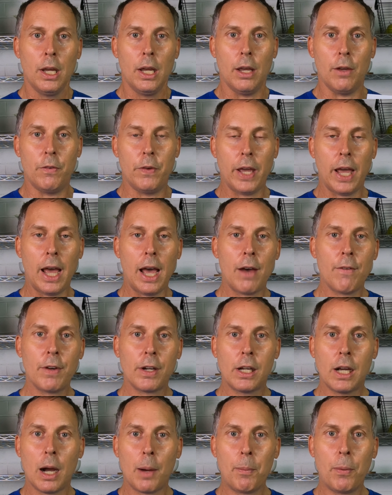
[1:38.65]
If you have
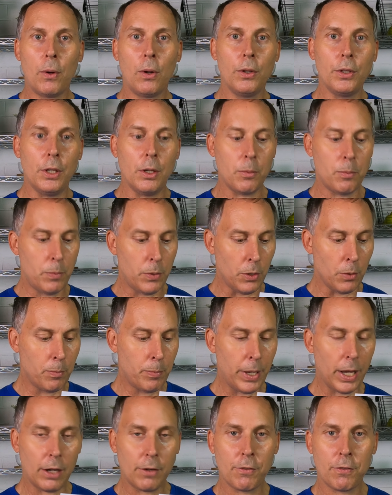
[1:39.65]
a couple, you, you
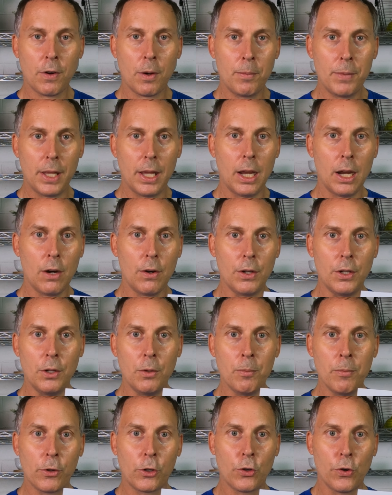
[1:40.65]
pick from there and
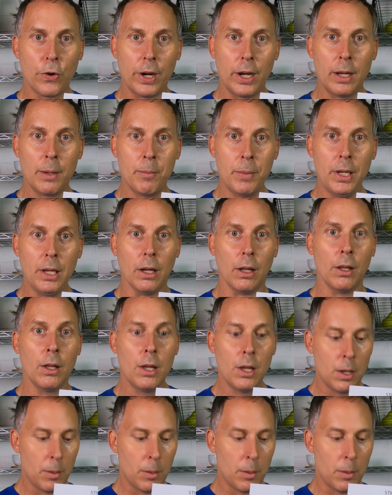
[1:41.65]
you create a meal.